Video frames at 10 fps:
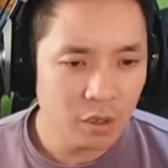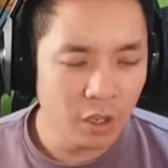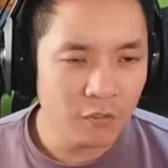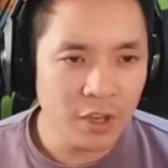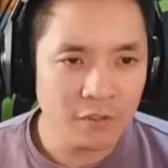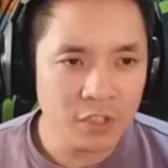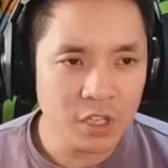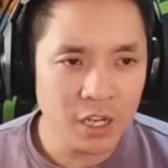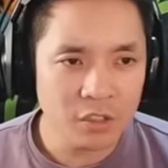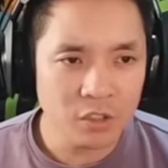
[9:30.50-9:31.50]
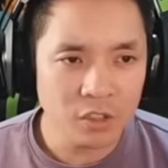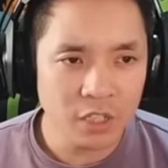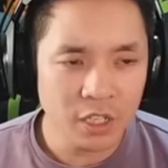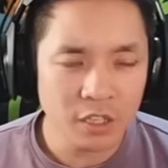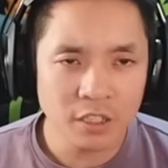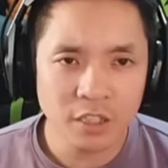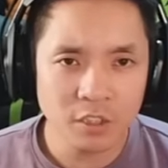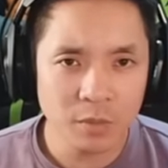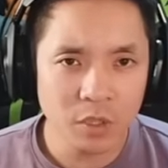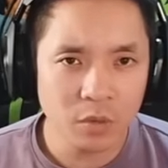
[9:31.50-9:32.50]
if you have a Scar Zone deck, they tend
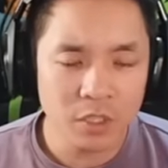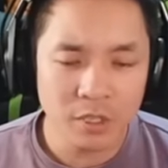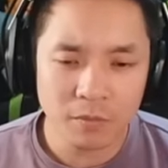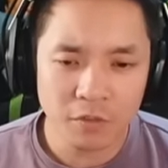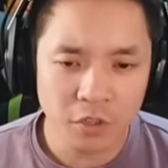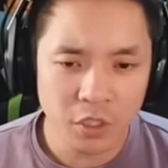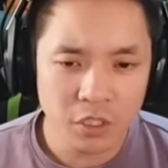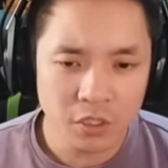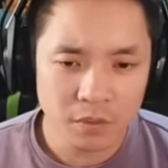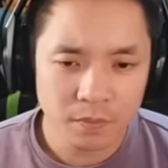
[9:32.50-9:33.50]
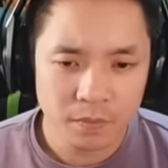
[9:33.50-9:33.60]
to be the ones up first.